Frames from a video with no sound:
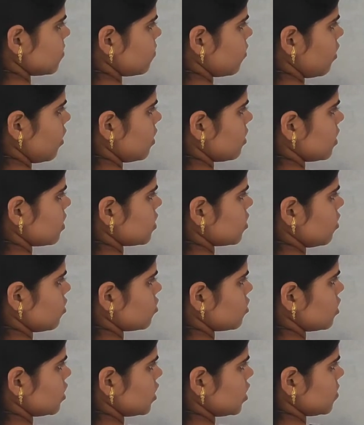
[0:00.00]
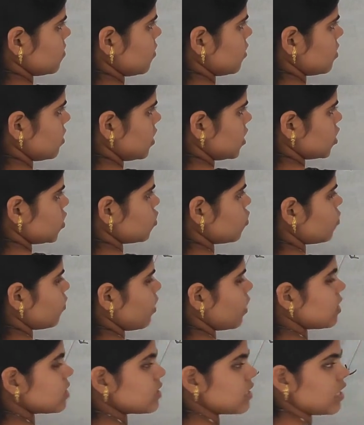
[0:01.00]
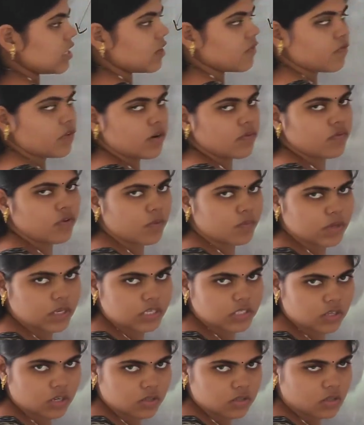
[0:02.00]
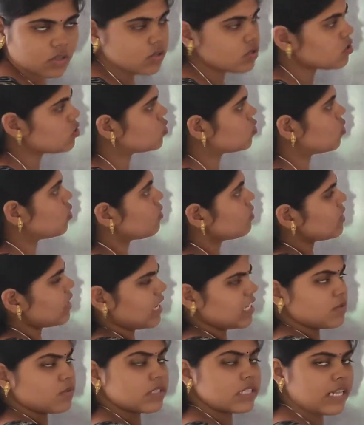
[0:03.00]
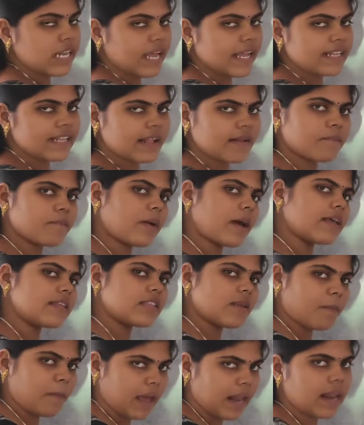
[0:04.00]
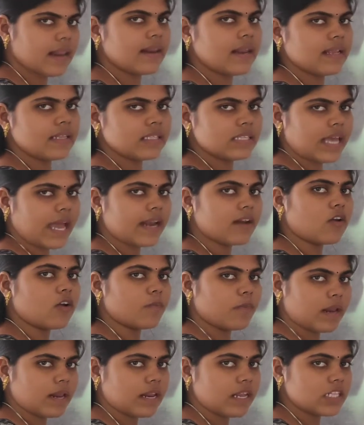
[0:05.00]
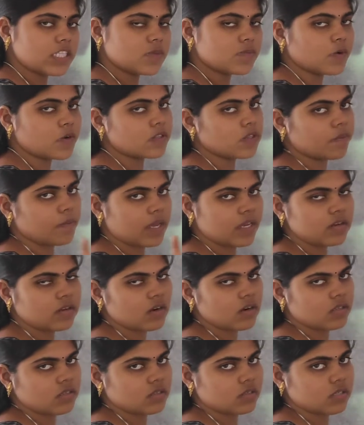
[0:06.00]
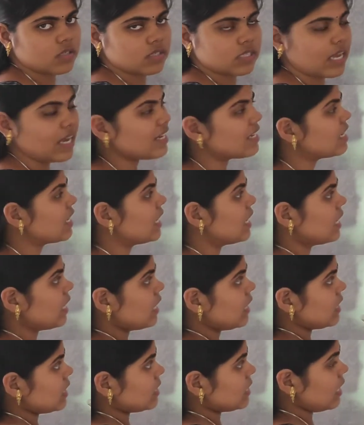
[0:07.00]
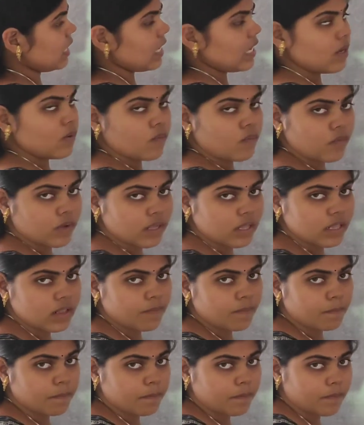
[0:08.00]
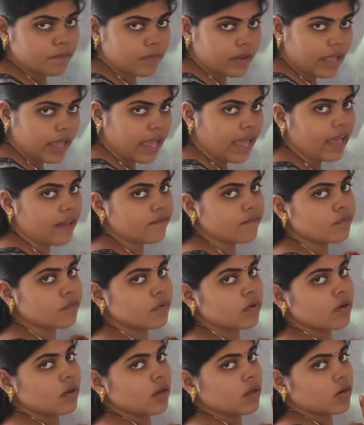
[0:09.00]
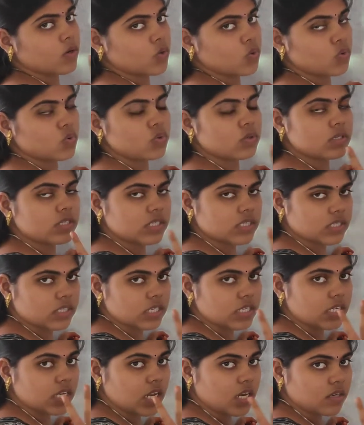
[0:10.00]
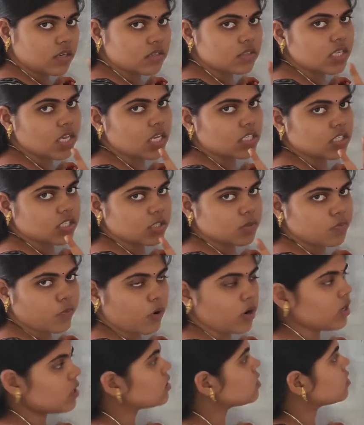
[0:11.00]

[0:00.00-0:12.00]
point, this is also a distinct point. These 2 points are different from each other. So transversal line can pass a parallel lines and non-parallel lines, but the main condition is that they will have two distinct intersection points